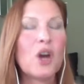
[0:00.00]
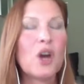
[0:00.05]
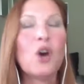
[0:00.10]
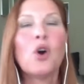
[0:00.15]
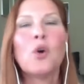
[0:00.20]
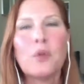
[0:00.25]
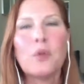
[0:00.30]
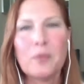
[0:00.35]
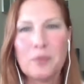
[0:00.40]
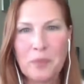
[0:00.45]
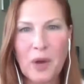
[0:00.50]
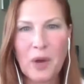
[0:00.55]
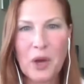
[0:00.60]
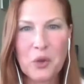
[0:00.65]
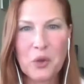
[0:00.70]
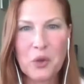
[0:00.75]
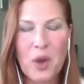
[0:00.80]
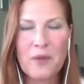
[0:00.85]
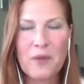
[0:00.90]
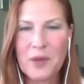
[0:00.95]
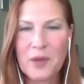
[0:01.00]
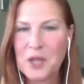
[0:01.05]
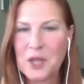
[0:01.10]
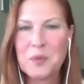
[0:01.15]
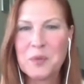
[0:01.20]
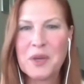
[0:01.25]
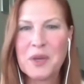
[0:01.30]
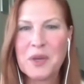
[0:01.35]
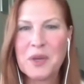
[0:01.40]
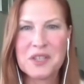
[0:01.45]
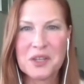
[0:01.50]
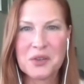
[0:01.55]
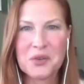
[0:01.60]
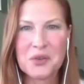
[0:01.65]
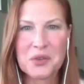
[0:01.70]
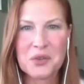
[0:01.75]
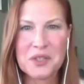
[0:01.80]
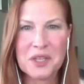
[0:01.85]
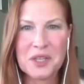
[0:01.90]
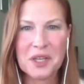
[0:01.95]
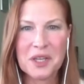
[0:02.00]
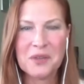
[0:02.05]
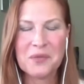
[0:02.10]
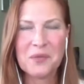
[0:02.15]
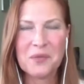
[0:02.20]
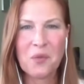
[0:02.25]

oh by the way if anybody's interested